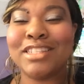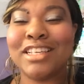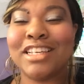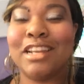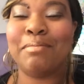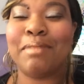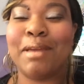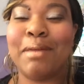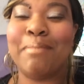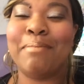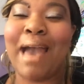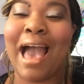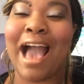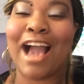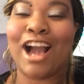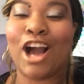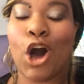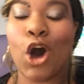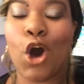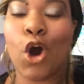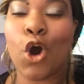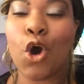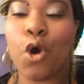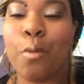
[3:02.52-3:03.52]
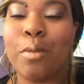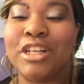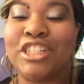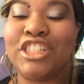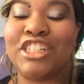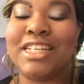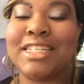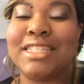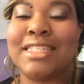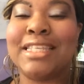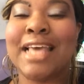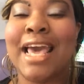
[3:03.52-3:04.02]
good to be back home and
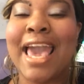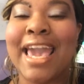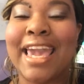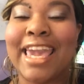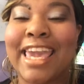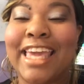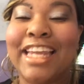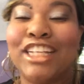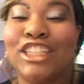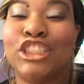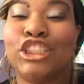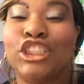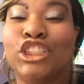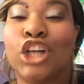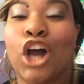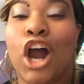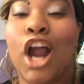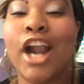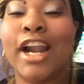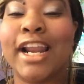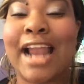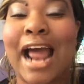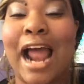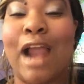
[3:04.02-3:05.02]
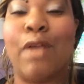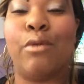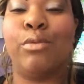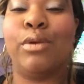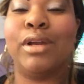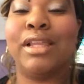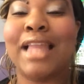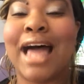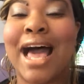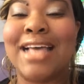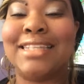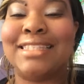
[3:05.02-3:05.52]
just getting started. I
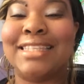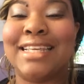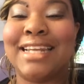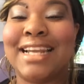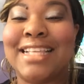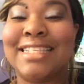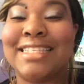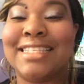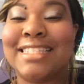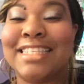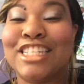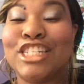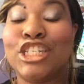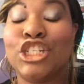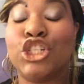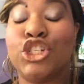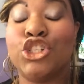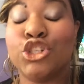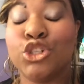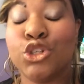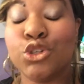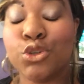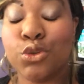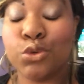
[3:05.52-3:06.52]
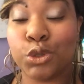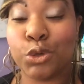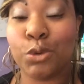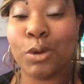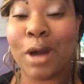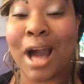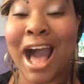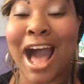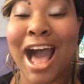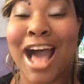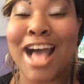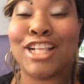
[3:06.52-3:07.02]
realize that it's June, you
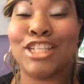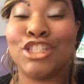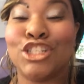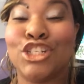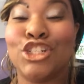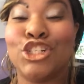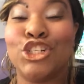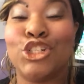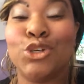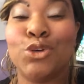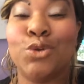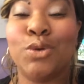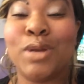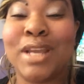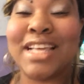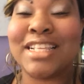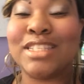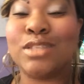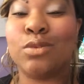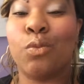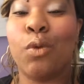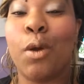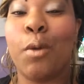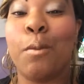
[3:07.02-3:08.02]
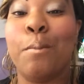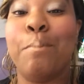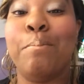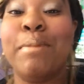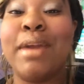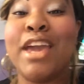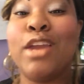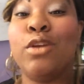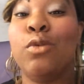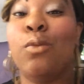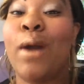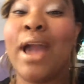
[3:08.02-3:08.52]
guys. June, we're
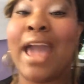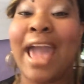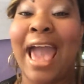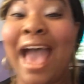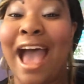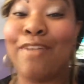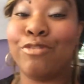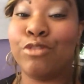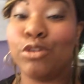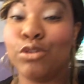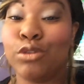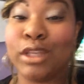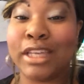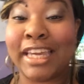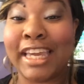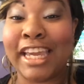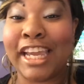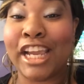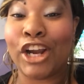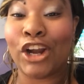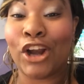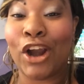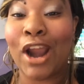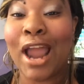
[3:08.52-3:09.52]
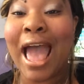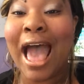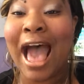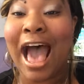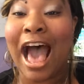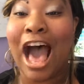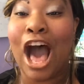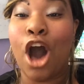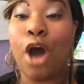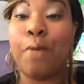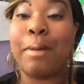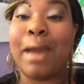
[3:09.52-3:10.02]
midway half through the year.
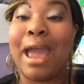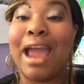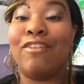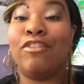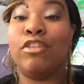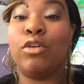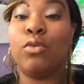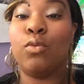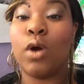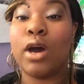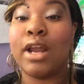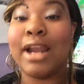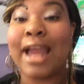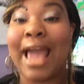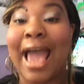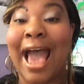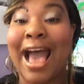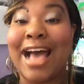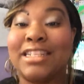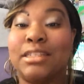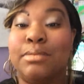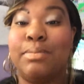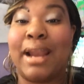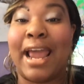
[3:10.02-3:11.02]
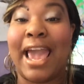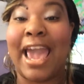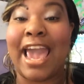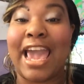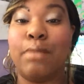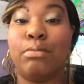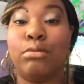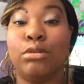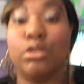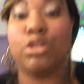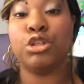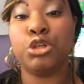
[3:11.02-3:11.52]
I hope everyone has been
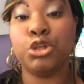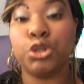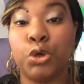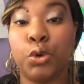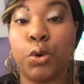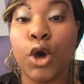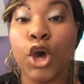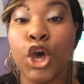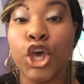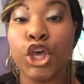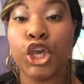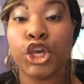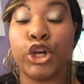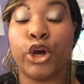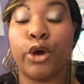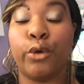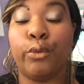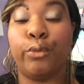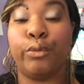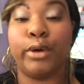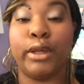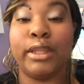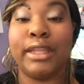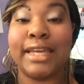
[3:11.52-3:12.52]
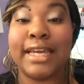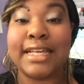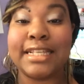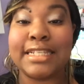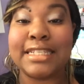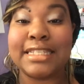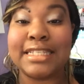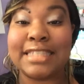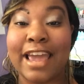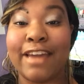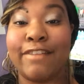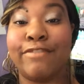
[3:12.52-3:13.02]
able to, really
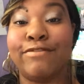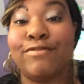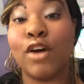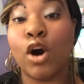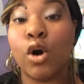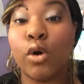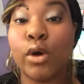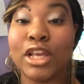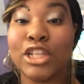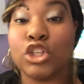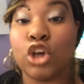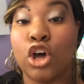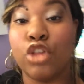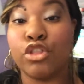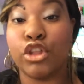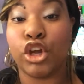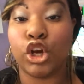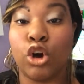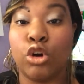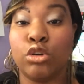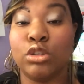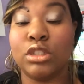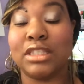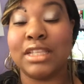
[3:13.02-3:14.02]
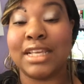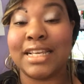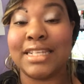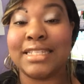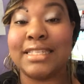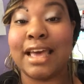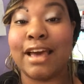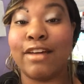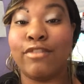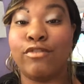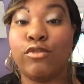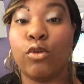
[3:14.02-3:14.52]
stay focused on their goals that they
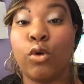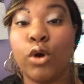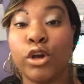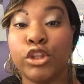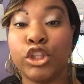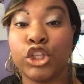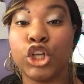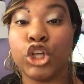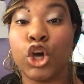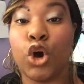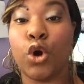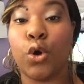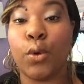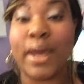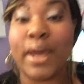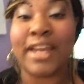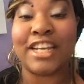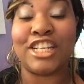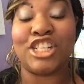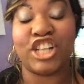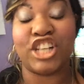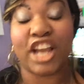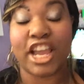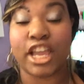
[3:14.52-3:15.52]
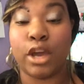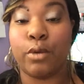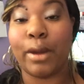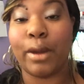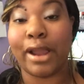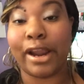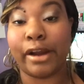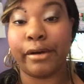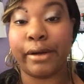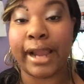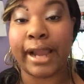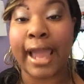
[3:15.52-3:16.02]
set forth, in
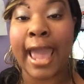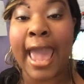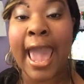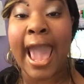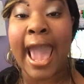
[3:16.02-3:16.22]
January,